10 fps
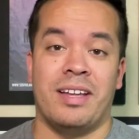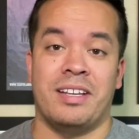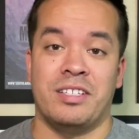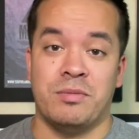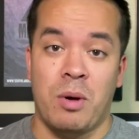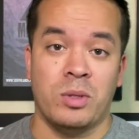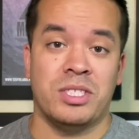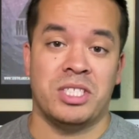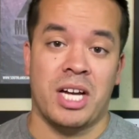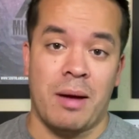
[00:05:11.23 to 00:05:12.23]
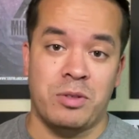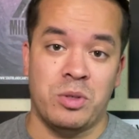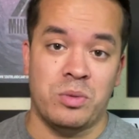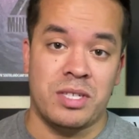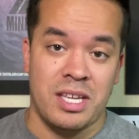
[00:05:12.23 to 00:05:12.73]
And it's Moses' job
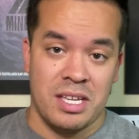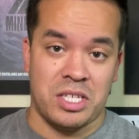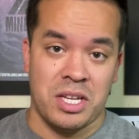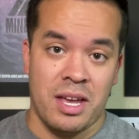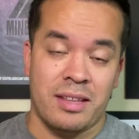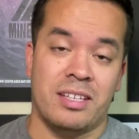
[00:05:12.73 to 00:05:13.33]
to teach